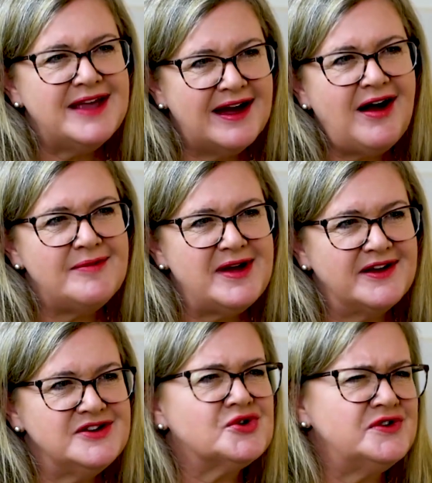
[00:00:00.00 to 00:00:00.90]
Yeah, I
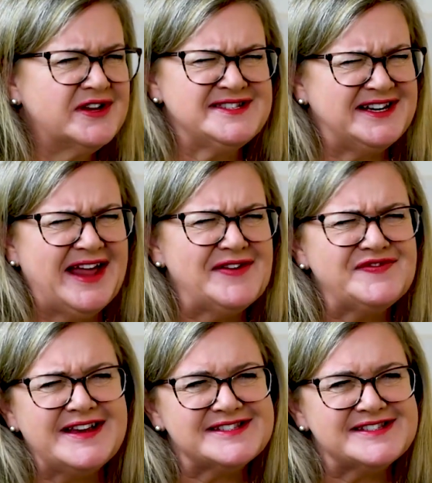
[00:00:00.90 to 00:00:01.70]
mean, you could consider that face to